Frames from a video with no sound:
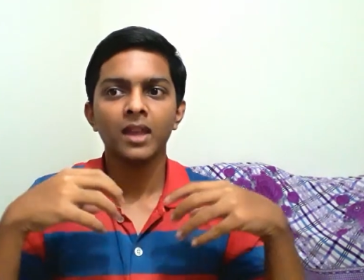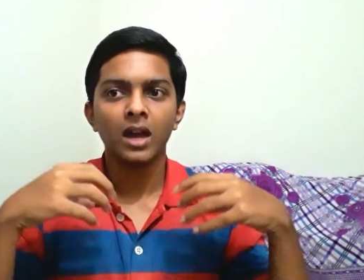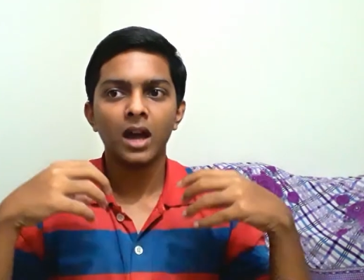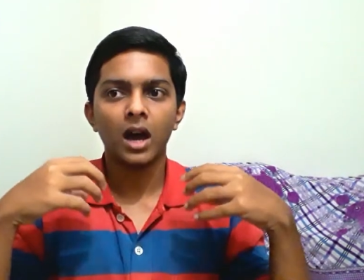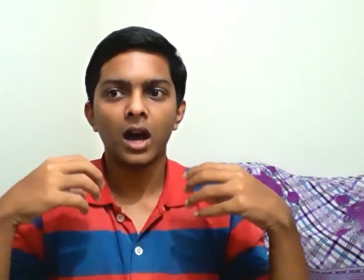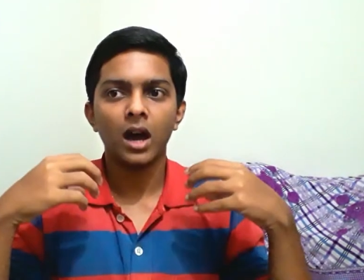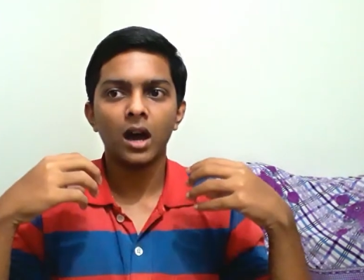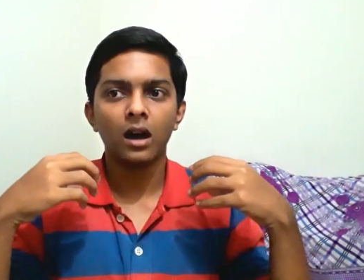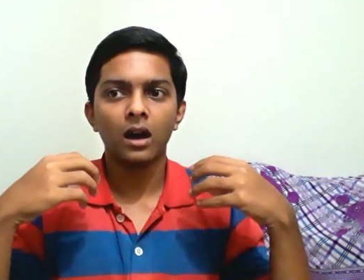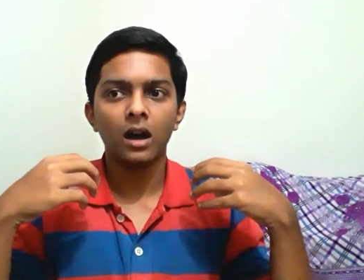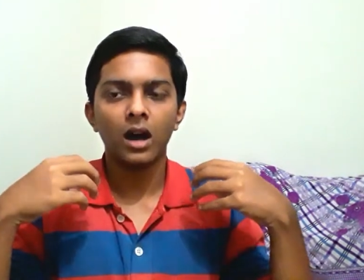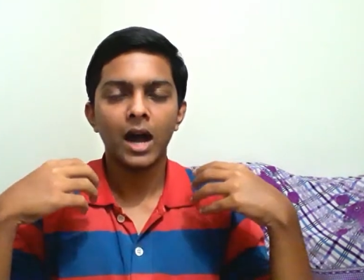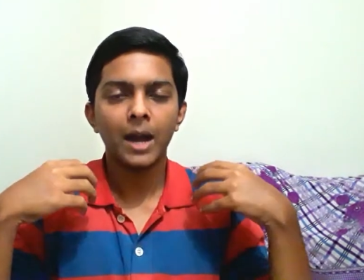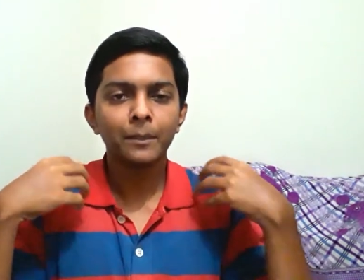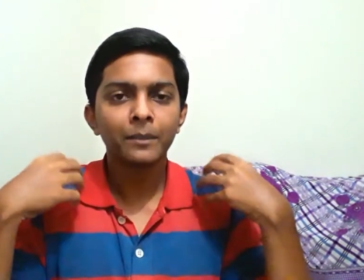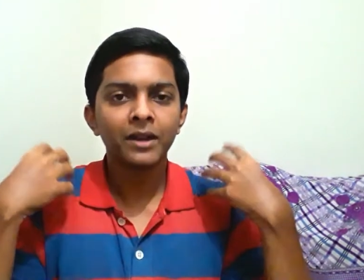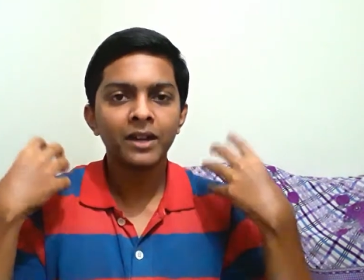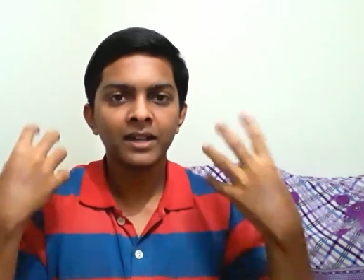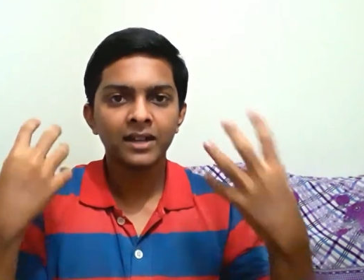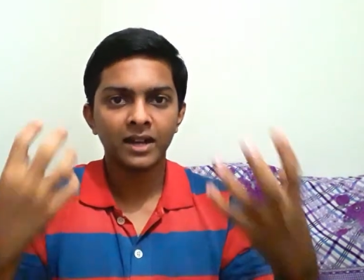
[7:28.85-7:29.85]
uh, I'm
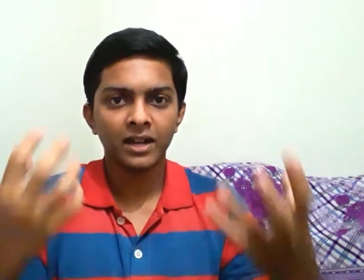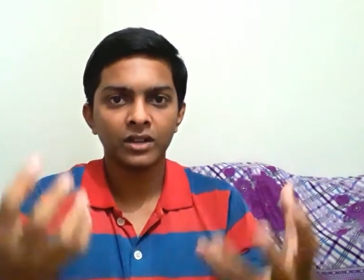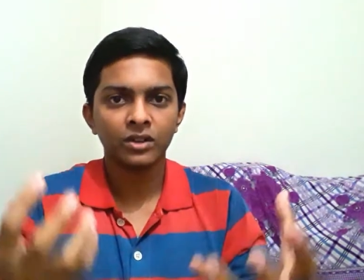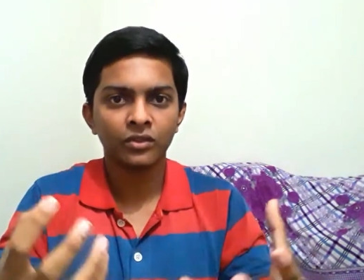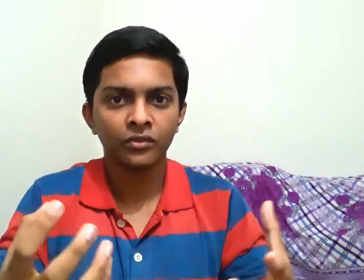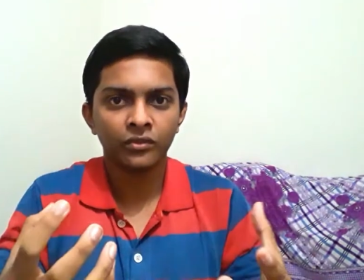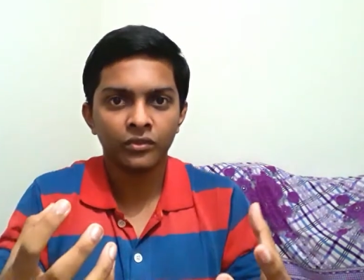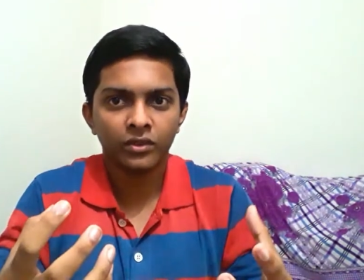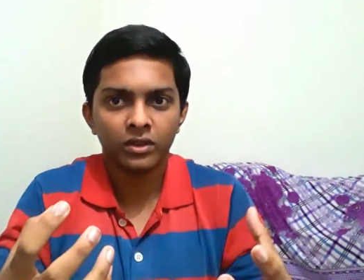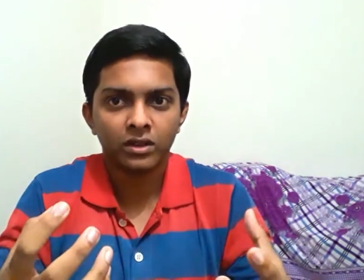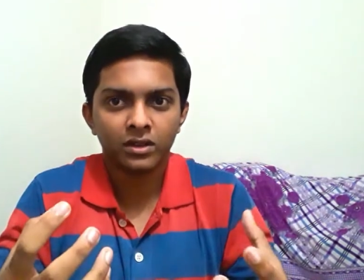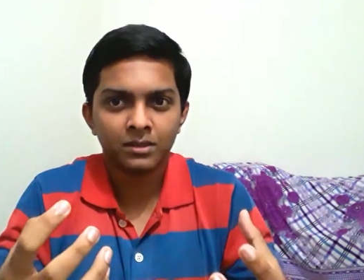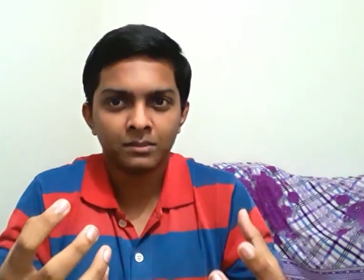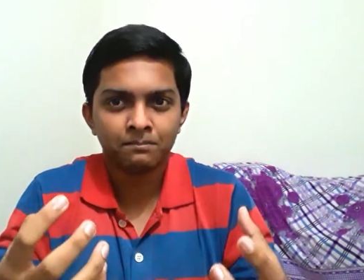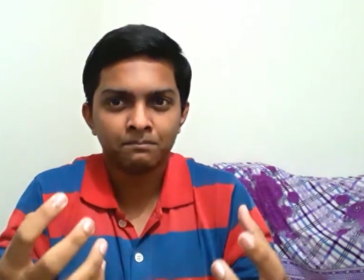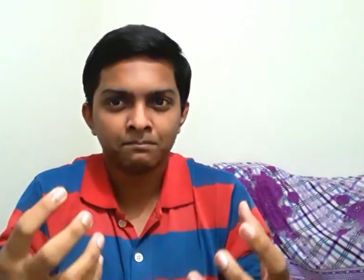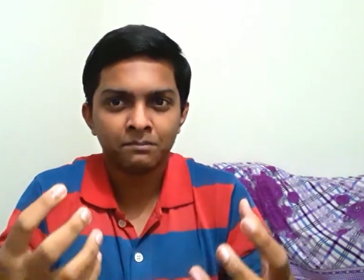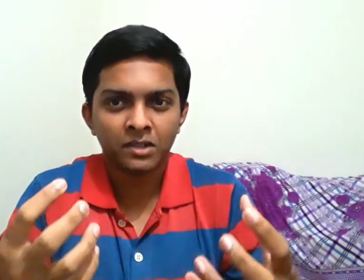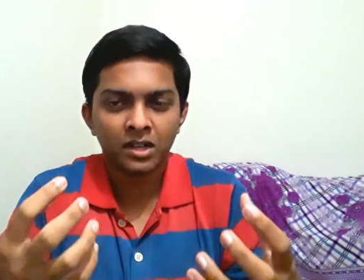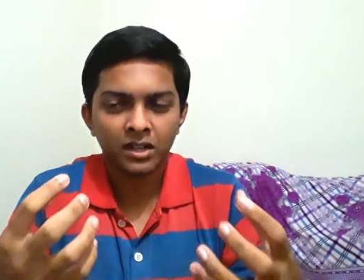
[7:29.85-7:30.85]
really kind of uh,
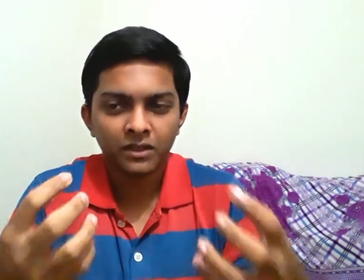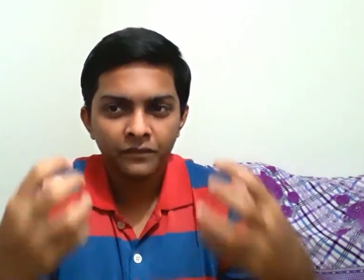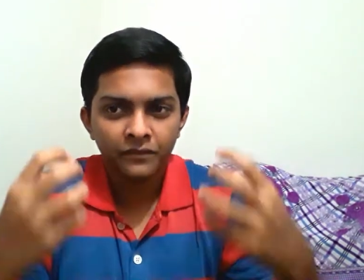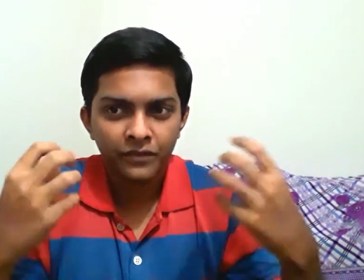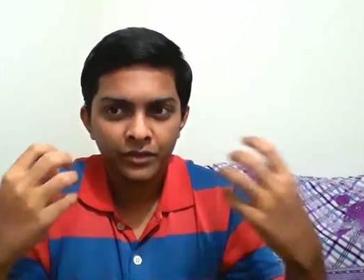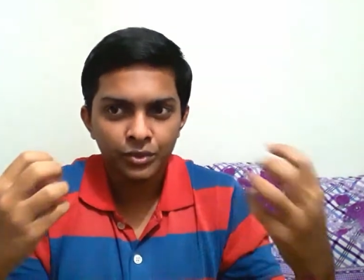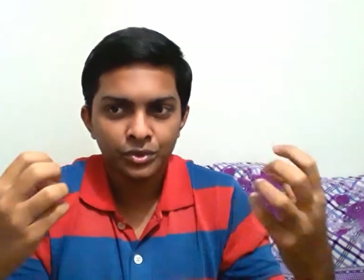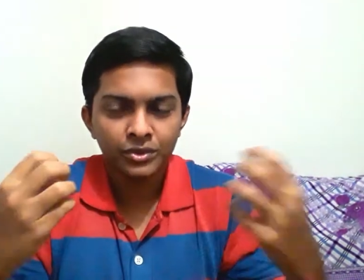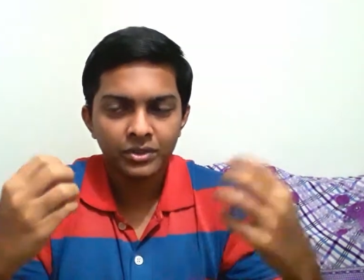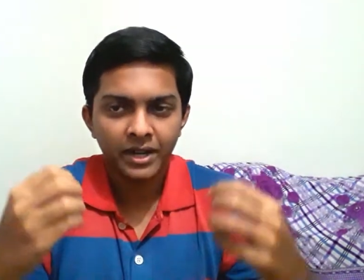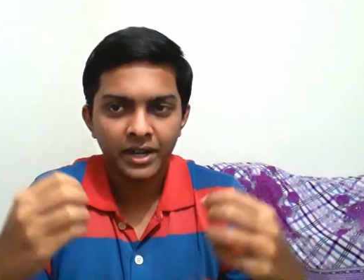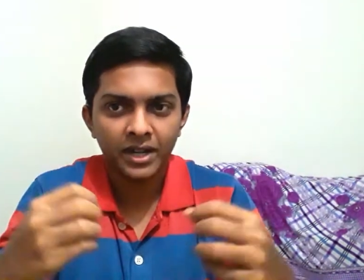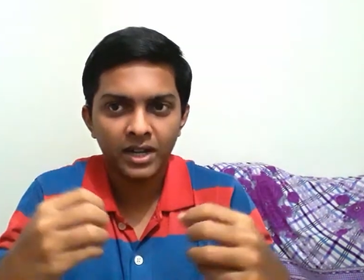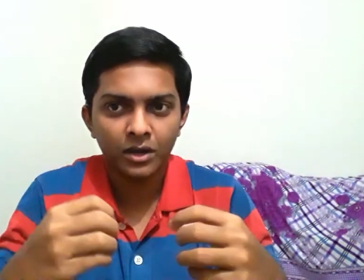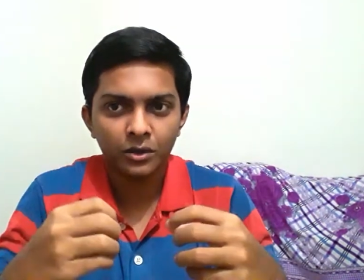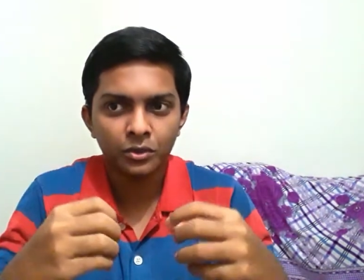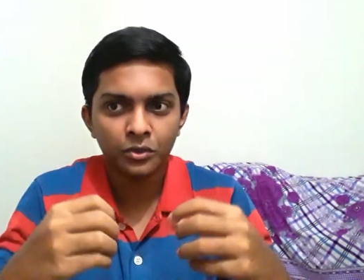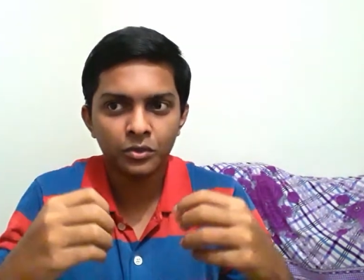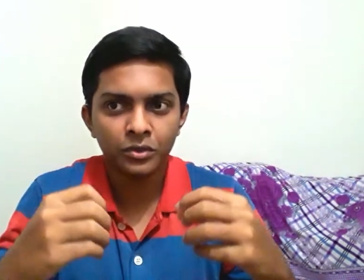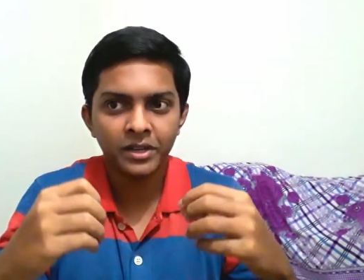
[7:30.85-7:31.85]
confused right
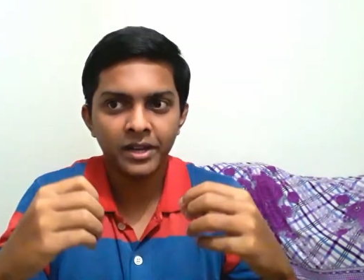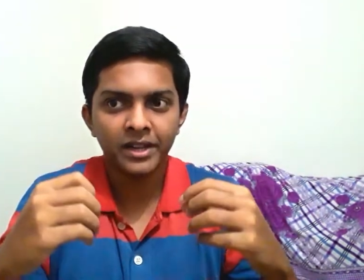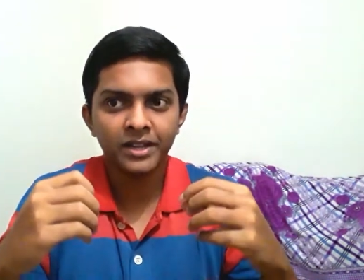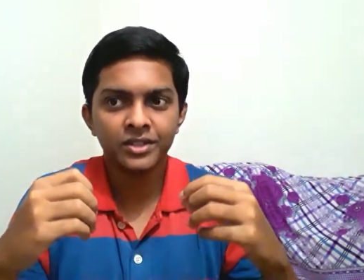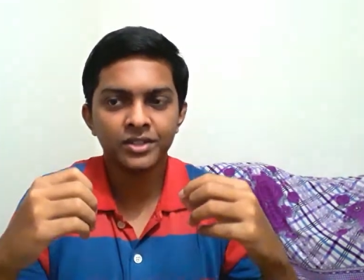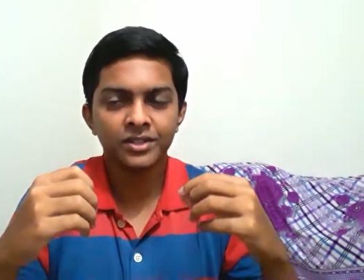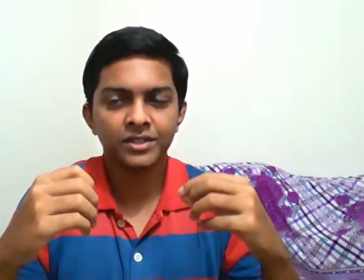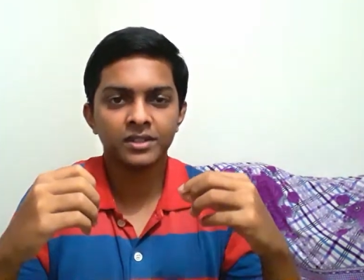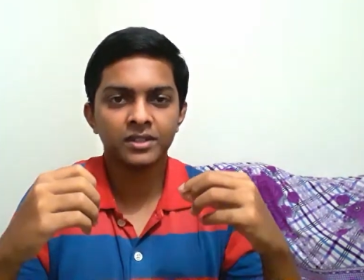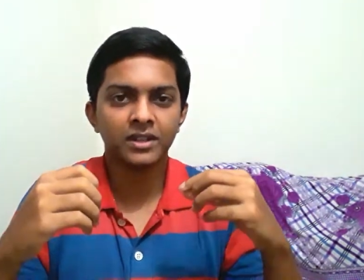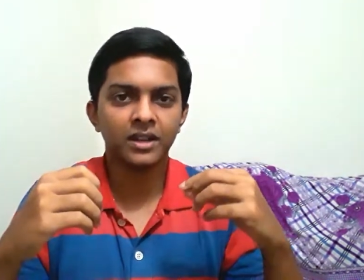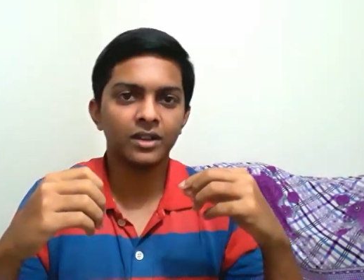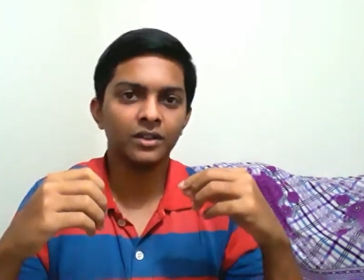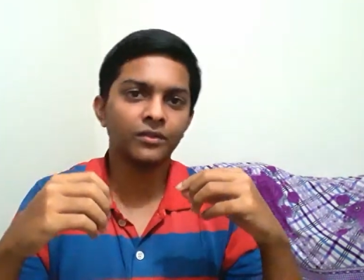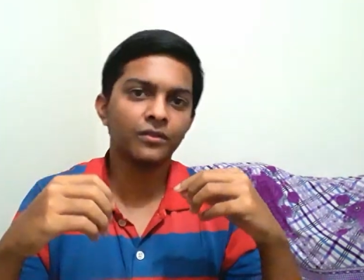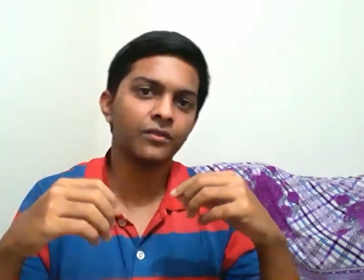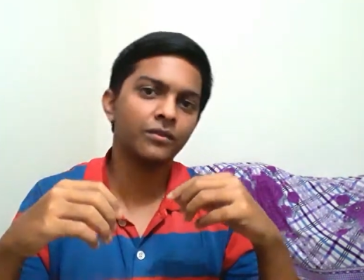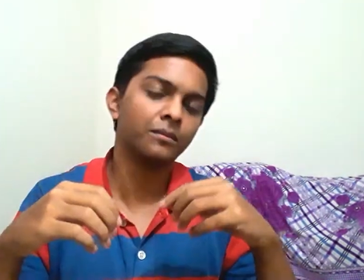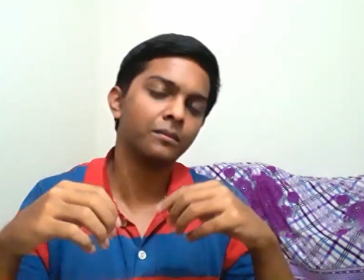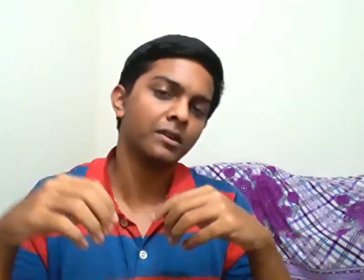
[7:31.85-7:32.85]
now to really just kind
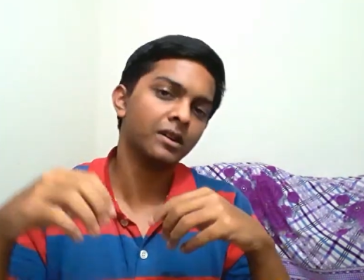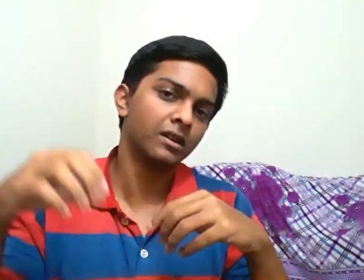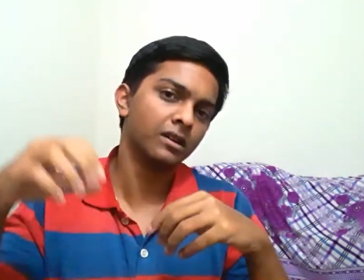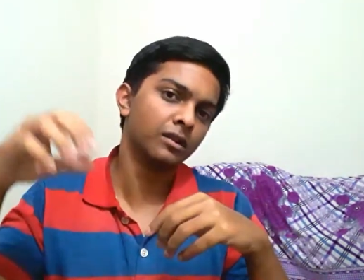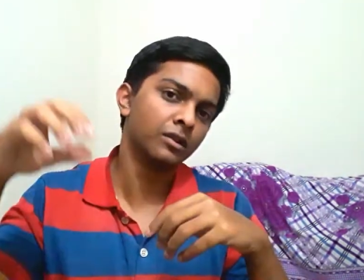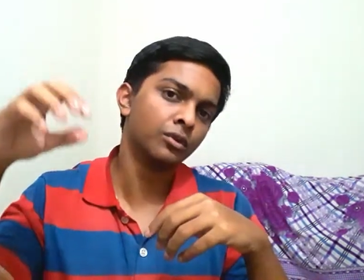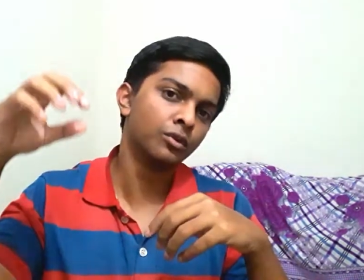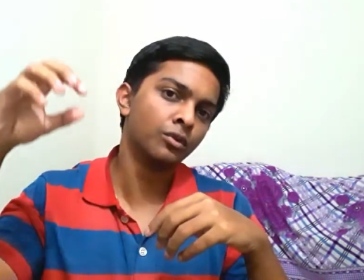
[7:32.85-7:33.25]
of uh,